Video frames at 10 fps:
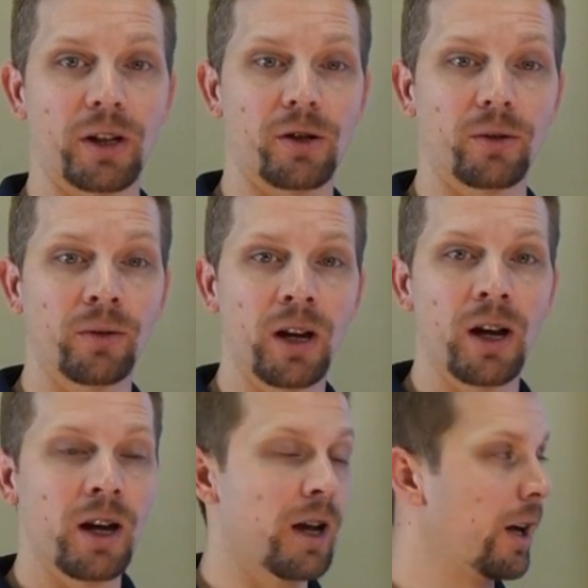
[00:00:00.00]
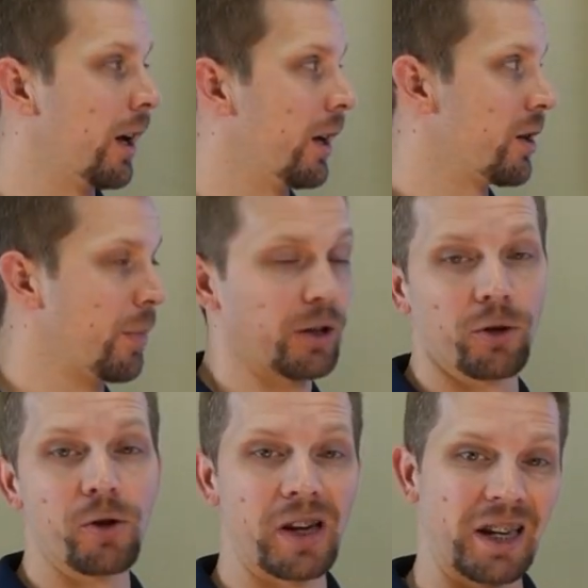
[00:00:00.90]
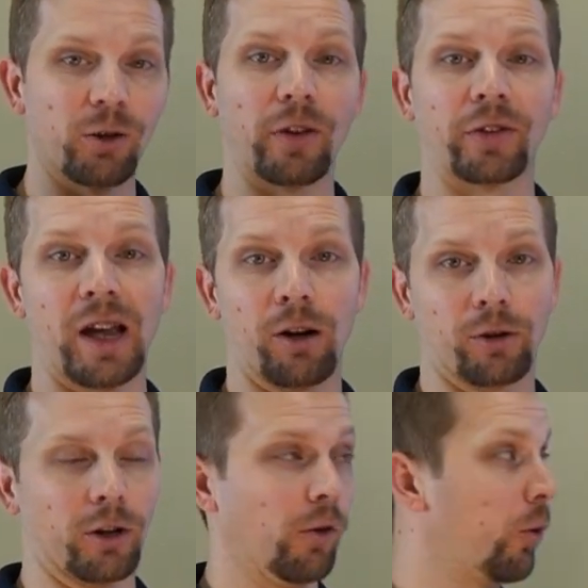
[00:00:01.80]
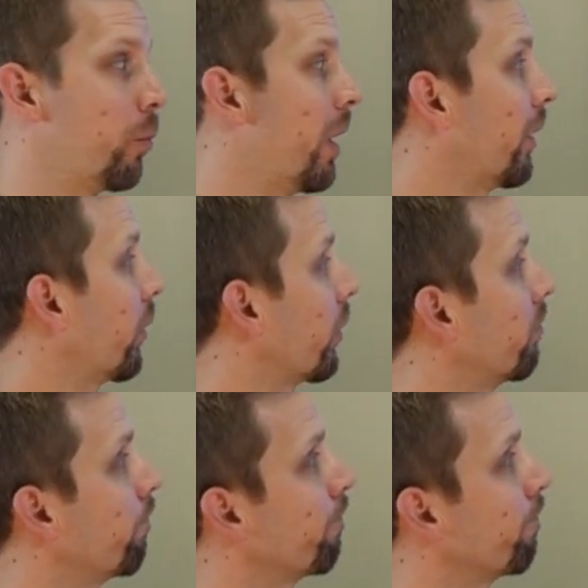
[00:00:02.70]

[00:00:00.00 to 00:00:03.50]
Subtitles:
into to make sure you can hear the sound on a local basis.